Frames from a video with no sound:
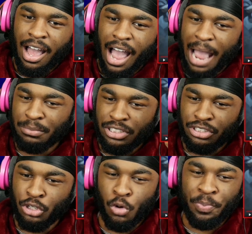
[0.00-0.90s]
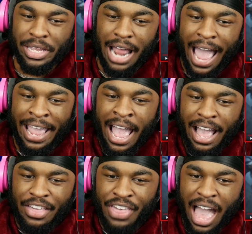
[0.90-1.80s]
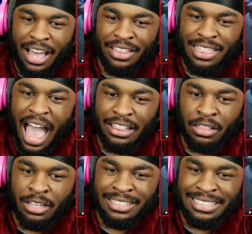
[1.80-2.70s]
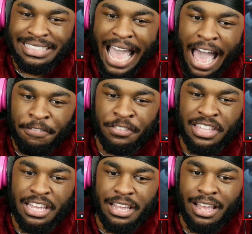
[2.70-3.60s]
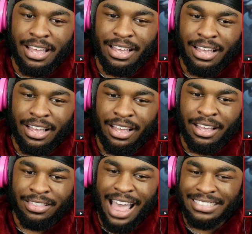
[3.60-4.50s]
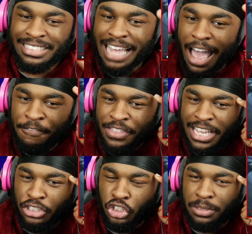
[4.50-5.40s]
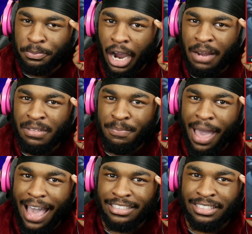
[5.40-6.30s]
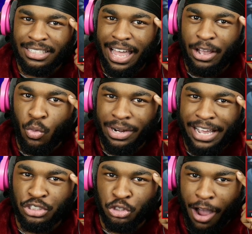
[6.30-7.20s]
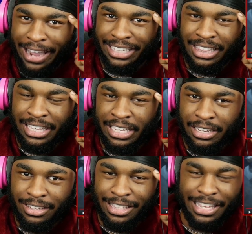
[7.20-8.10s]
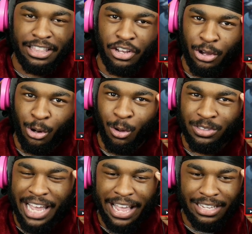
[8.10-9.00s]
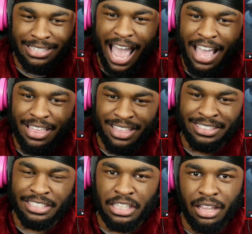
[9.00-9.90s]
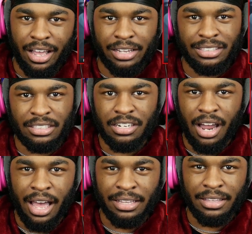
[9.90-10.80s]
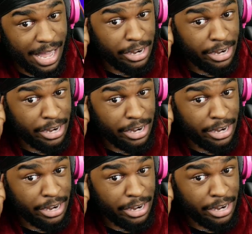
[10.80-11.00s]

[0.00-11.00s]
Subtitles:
I'm stupid. That staff thing. That staff thing just brought me back to, like, when I tried League in the good old days. This is Lux, is it not? I